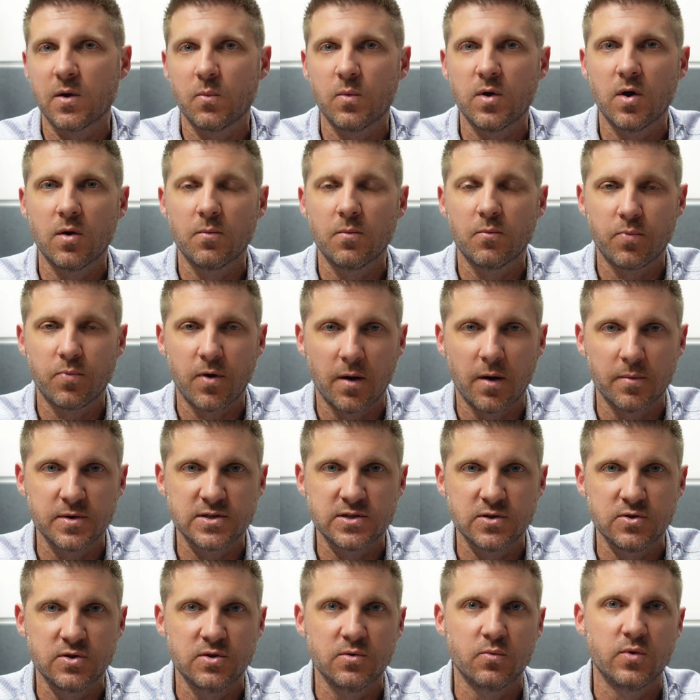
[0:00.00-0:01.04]
And we promise
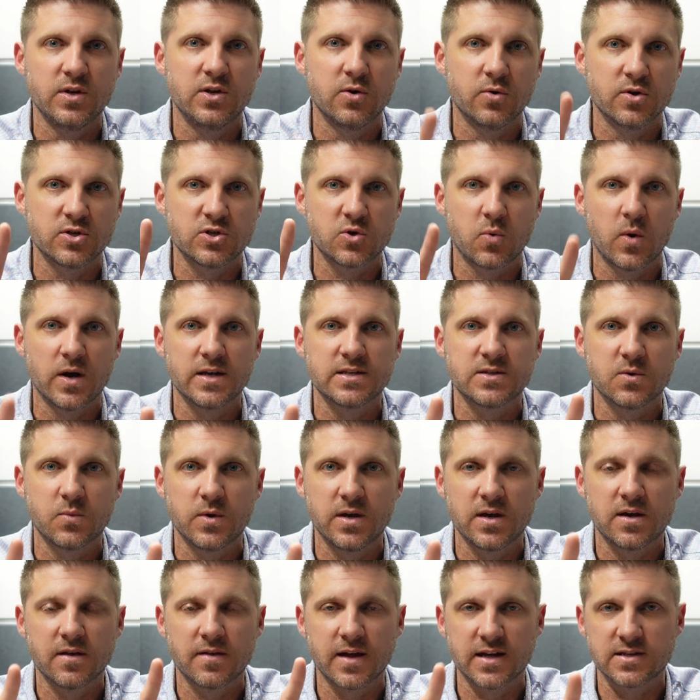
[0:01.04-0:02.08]
you we do it twice a
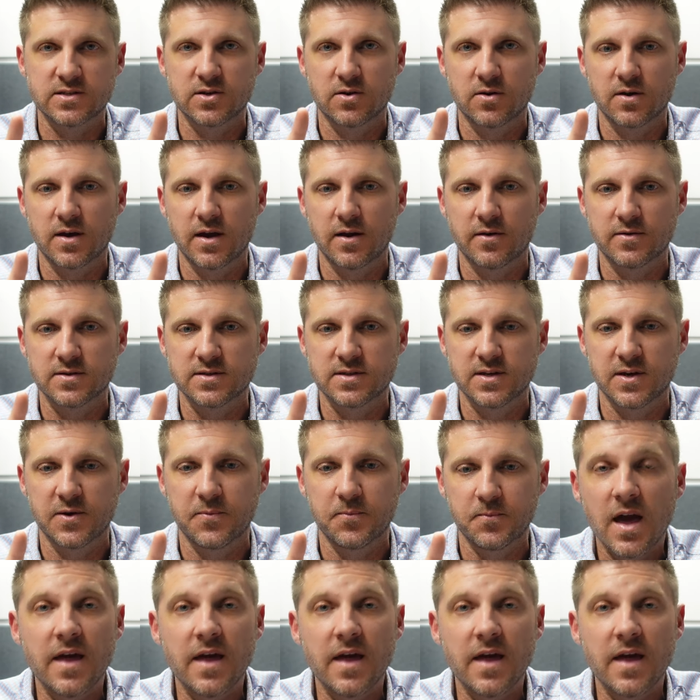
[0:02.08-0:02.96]
week. That's our guarantee.